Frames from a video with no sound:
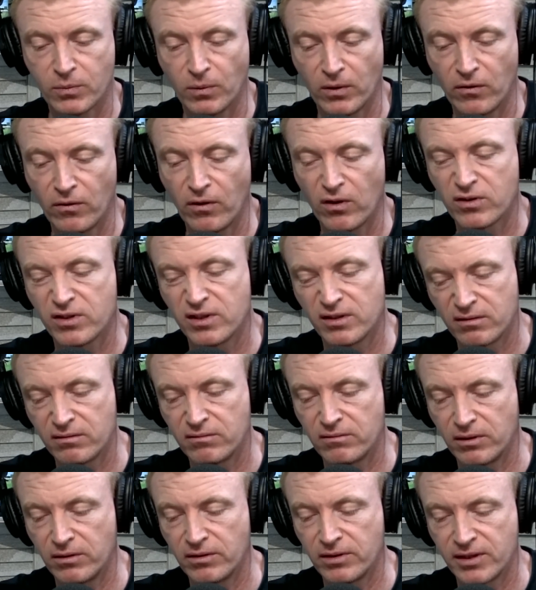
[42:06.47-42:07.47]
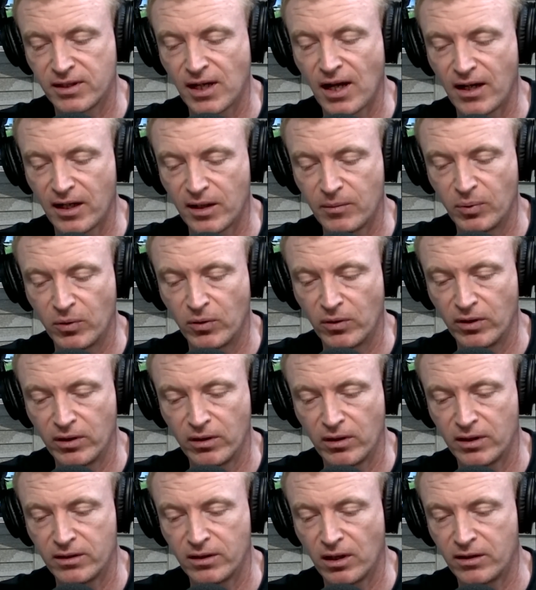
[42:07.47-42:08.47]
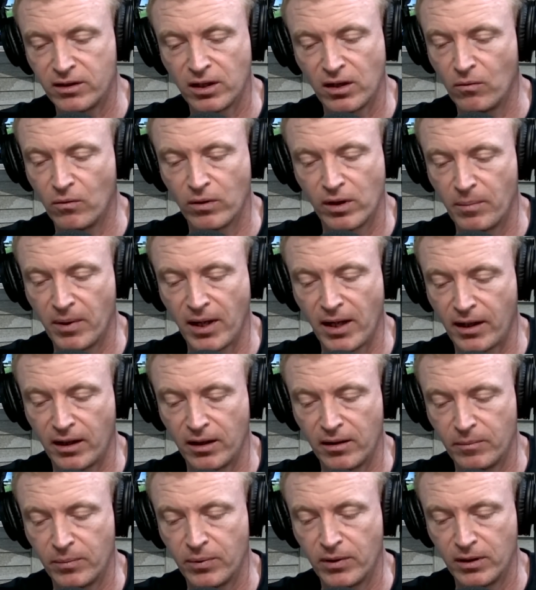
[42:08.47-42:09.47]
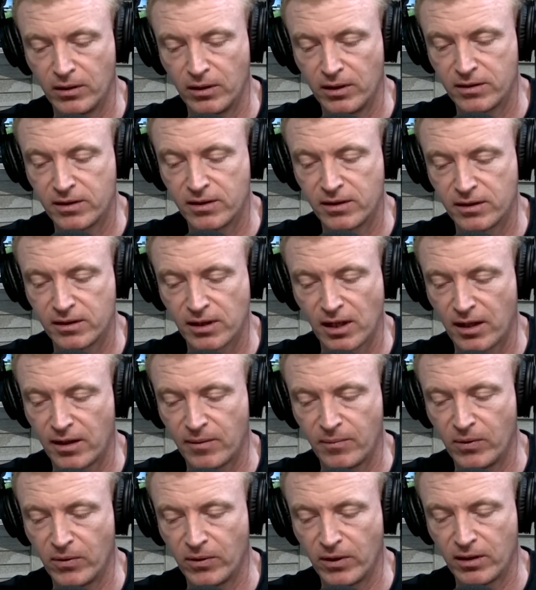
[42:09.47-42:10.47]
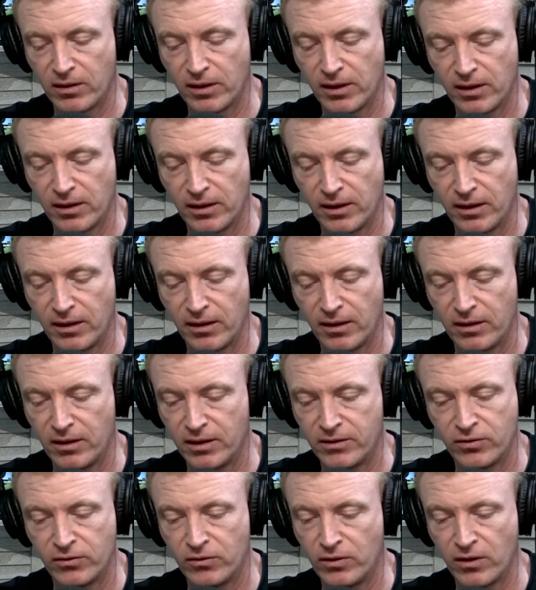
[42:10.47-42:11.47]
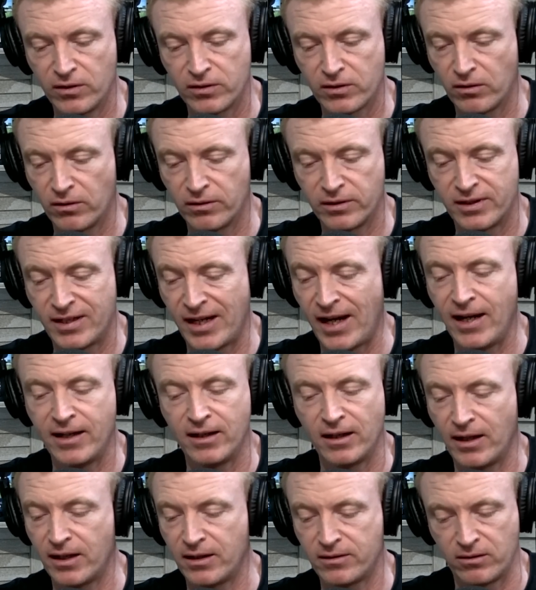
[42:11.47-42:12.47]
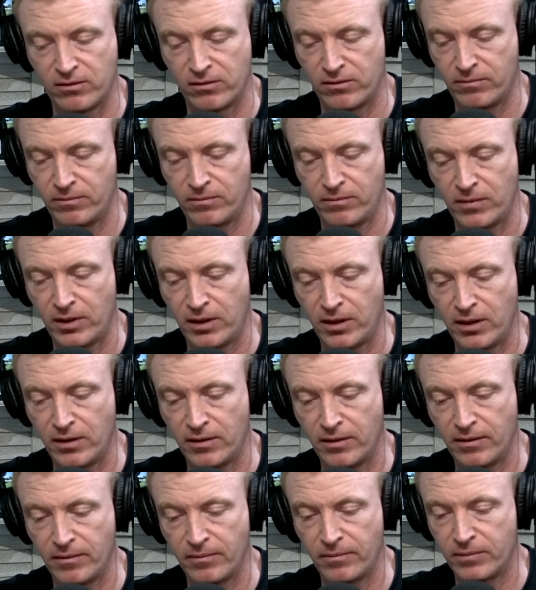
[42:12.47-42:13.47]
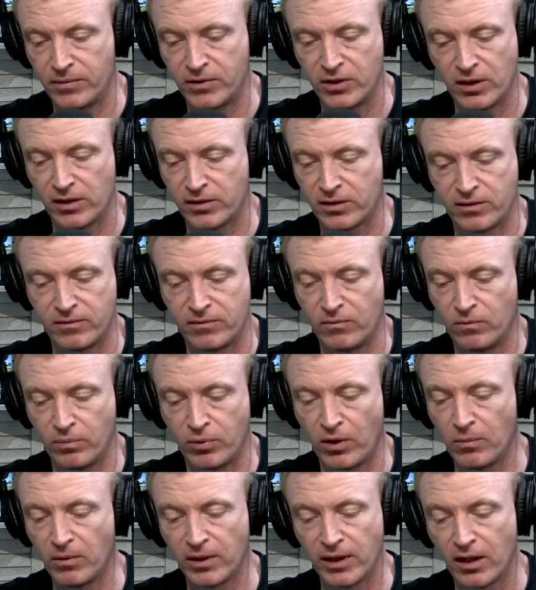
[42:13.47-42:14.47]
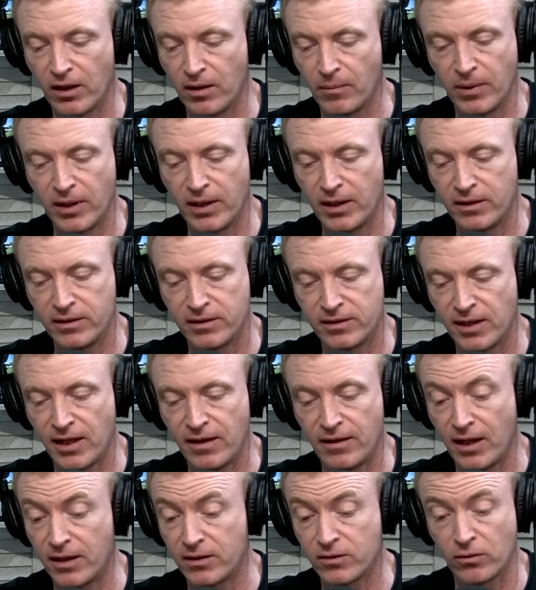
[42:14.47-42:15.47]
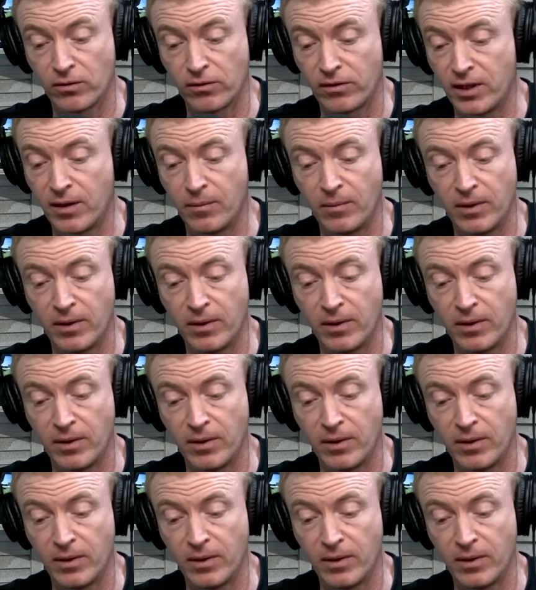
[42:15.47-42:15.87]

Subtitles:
Wanda Rocks is the starting point. I don't want to back it, but it's the starting point clearly. Natuno's got 10 lengths on him. Just probably going to be set, that sort of thing.